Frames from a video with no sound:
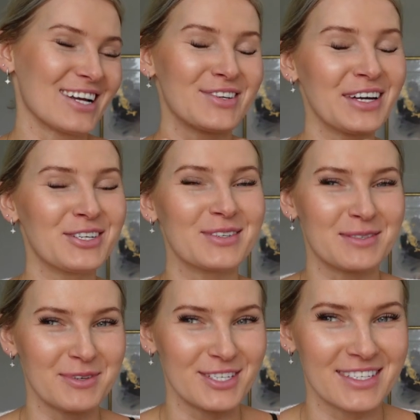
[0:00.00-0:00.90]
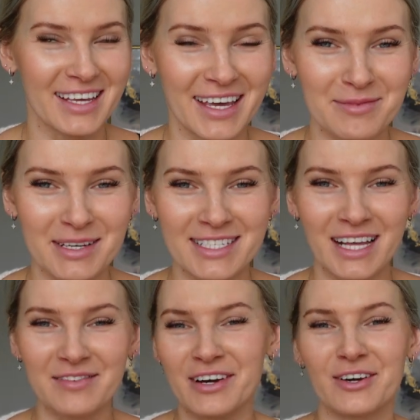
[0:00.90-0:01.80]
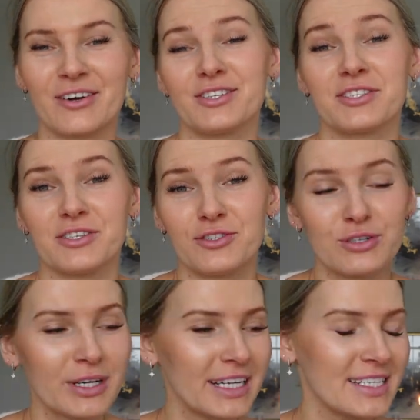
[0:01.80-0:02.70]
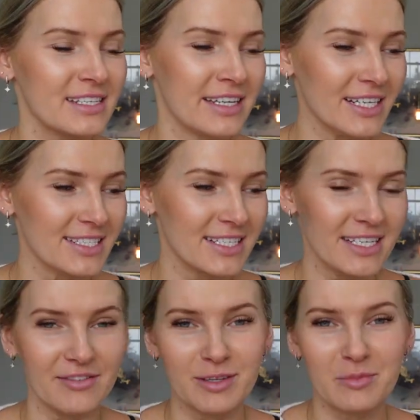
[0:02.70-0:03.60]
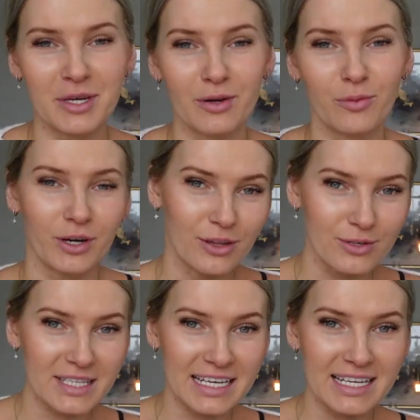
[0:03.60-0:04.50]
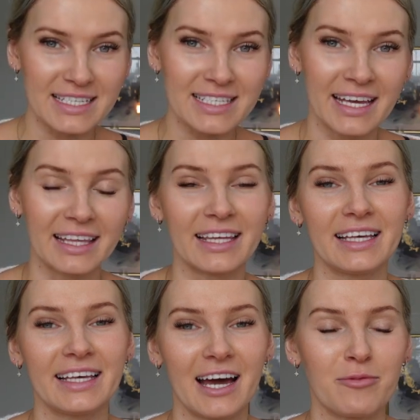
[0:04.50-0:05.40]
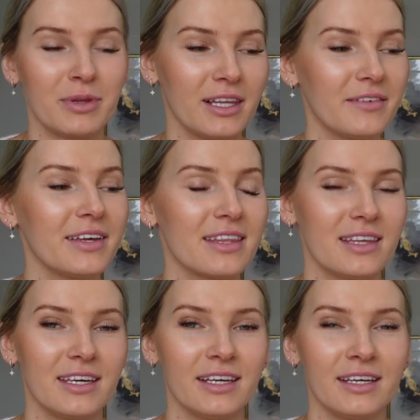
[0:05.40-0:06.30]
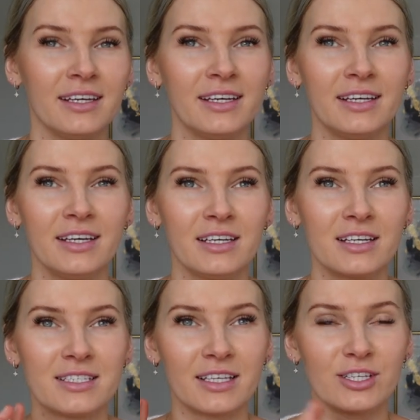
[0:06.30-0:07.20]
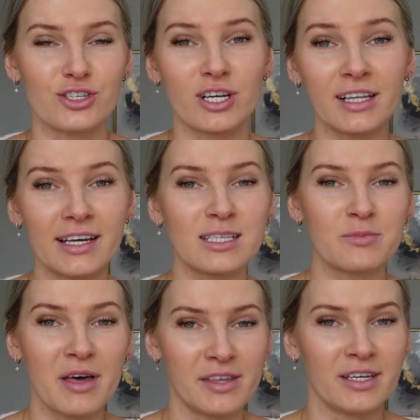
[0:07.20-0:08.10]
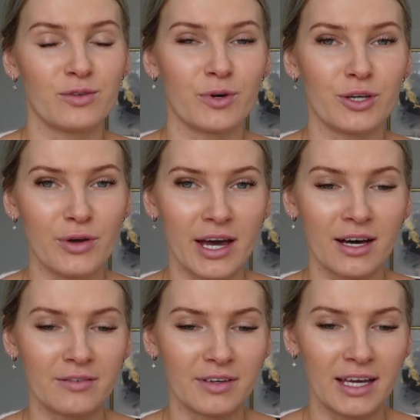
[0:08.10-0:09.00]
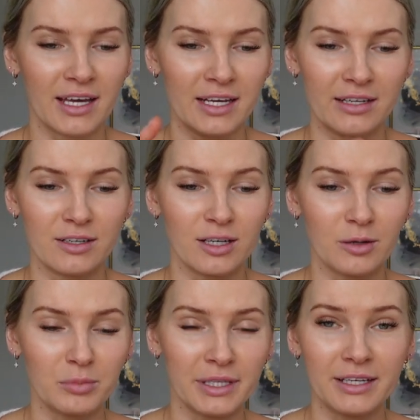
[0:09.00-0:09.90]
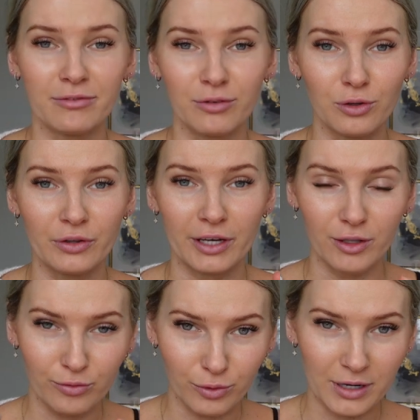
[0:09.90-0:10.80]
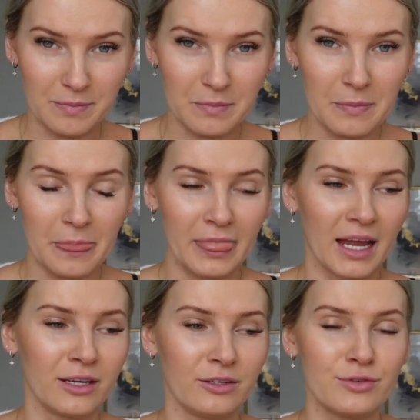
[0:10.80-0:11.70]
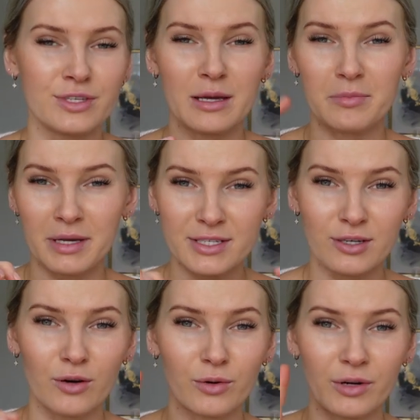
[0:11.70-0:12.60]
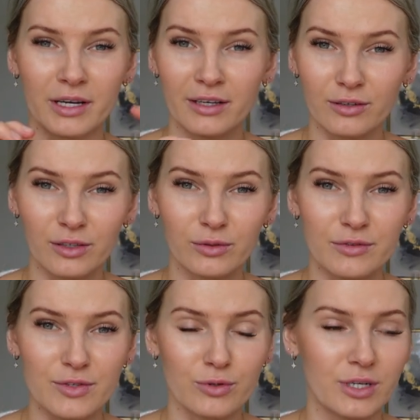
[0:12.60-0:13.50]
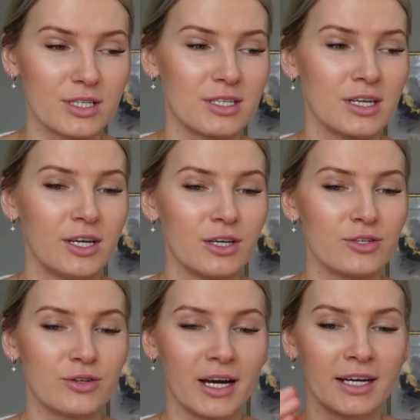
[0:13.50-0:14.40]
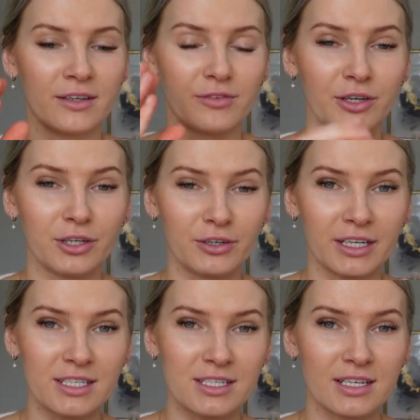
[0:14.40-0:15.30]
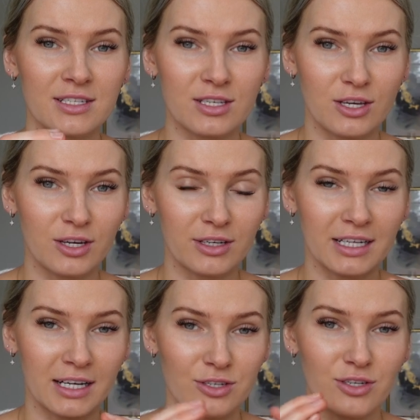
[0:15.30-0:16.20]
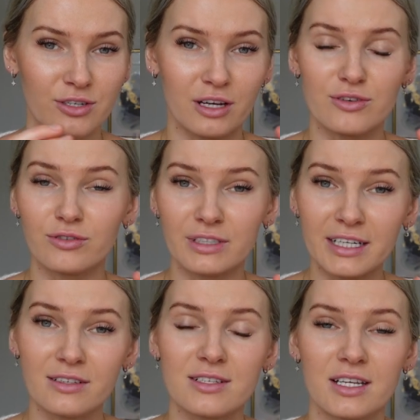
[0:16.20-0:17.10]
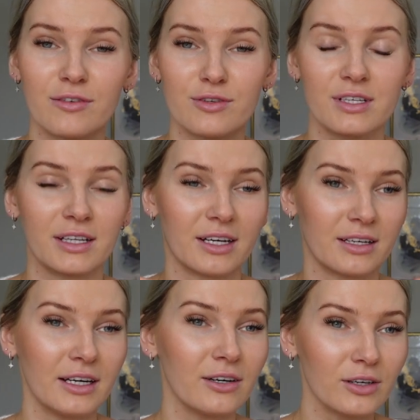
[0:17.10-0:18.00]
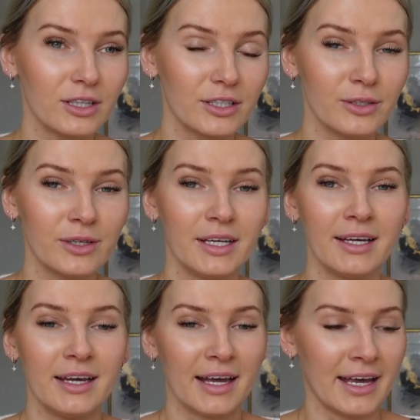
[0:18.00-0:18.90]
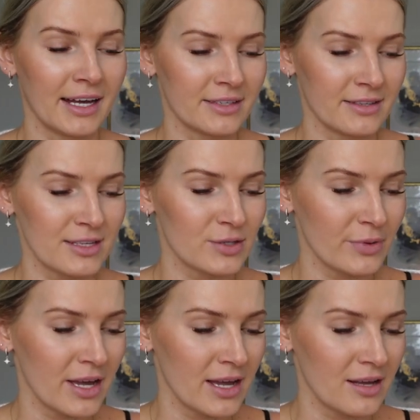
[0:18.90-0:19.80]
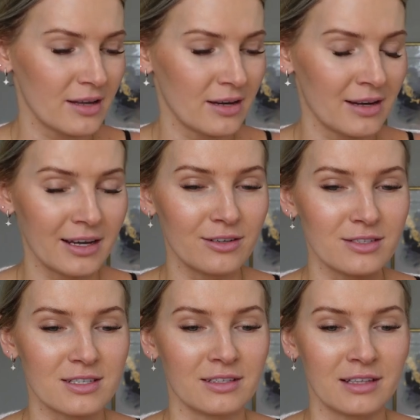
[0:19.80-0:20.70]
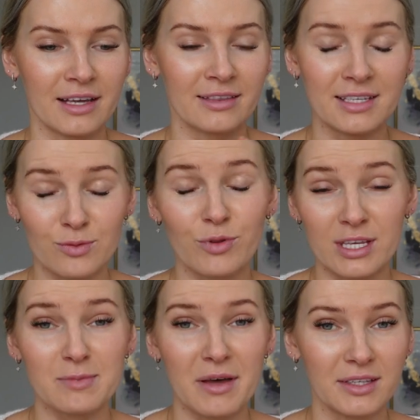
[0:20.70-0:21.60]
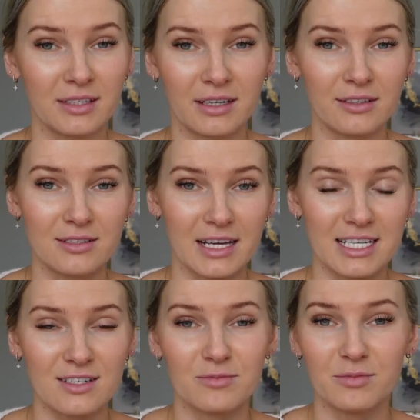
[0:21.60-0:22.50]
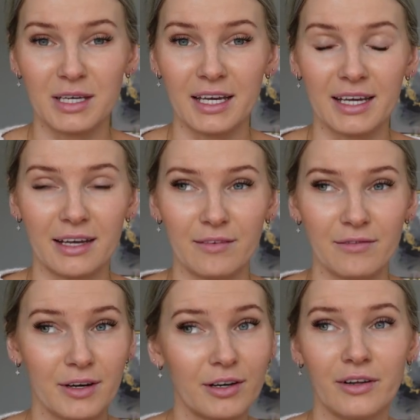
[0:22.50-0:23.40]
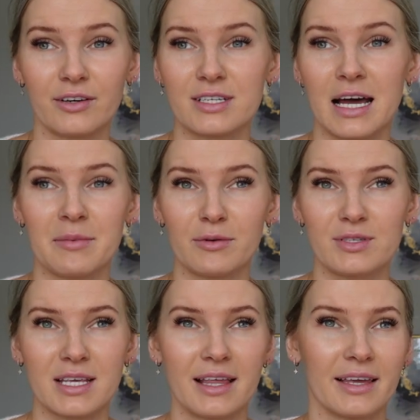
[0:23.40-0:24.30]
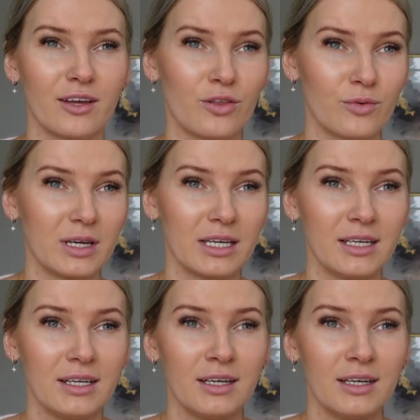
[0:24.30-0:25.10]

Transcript: I try to do as much as I can myself. I don't know, I just enjoy it. Nails has definitely been one of those things and lately I've been loving the, it's like the Gel X method where you have a complete full nail form and you use a base coat or nail glue of sorts to kind of cure it and secure it onto your natural nail instead of using like a nail glue and this way nails this with this method the nails last me a very long time I would say like three